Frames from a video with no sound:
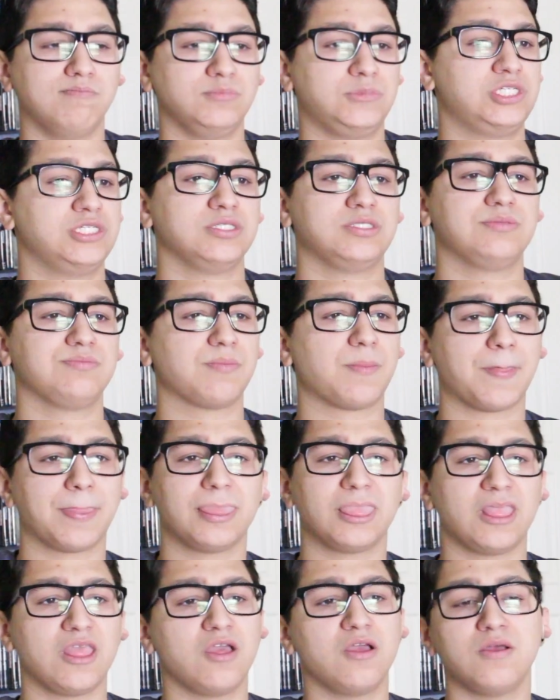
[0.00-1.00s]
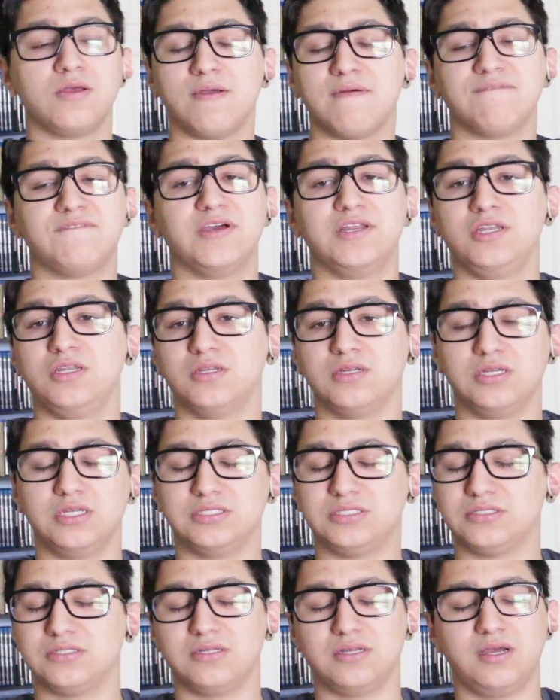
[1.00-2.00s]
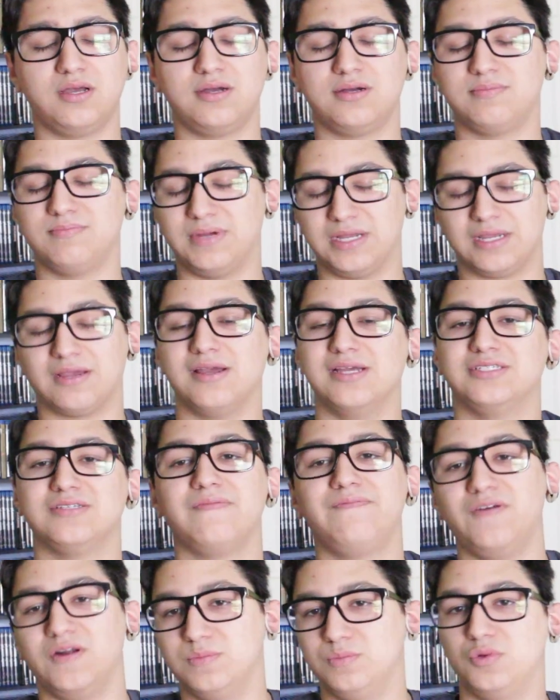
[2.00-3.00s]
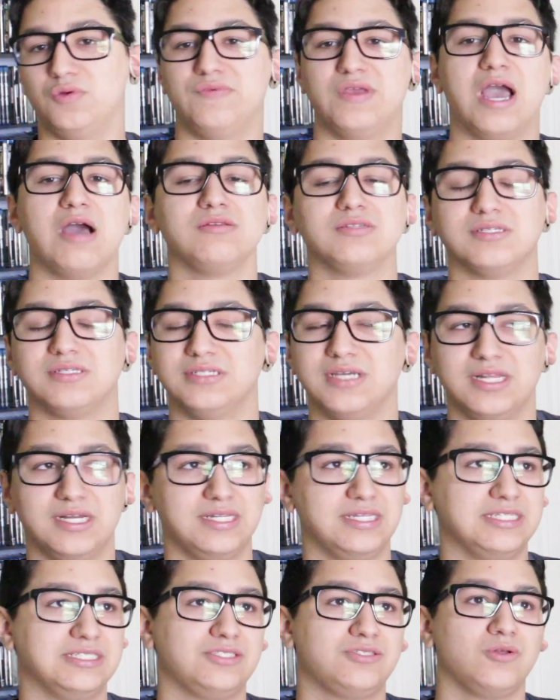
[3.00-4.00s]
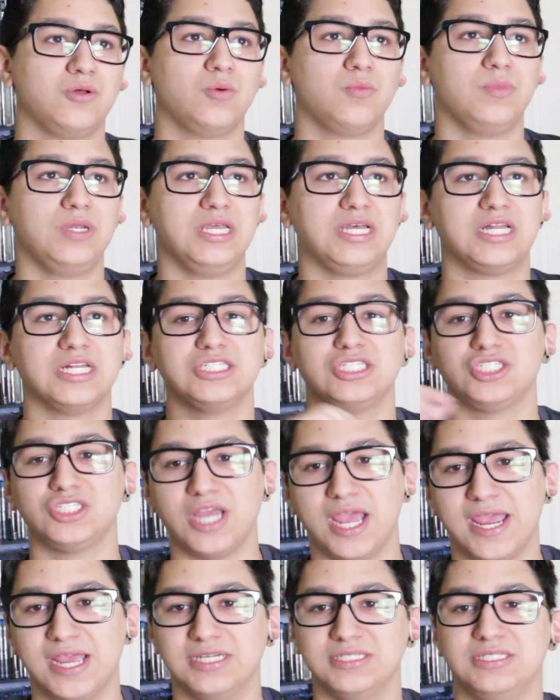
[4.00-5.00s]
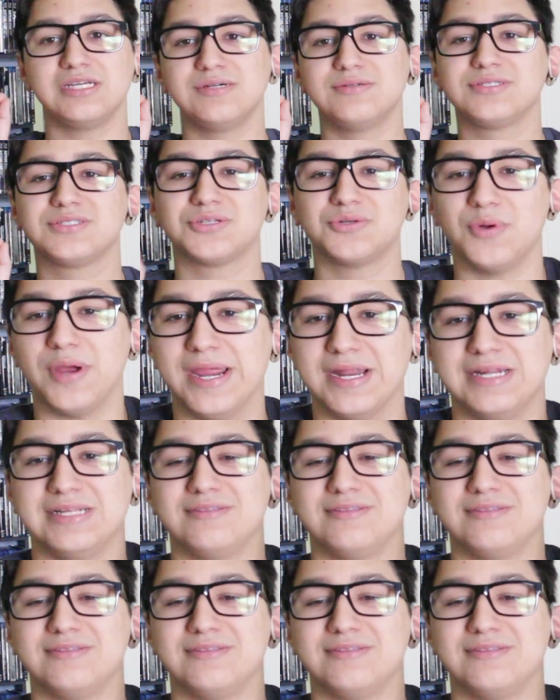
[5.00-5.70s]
Just fun. It's a fun movie. I'll just say that. There's so many cliches. It was great.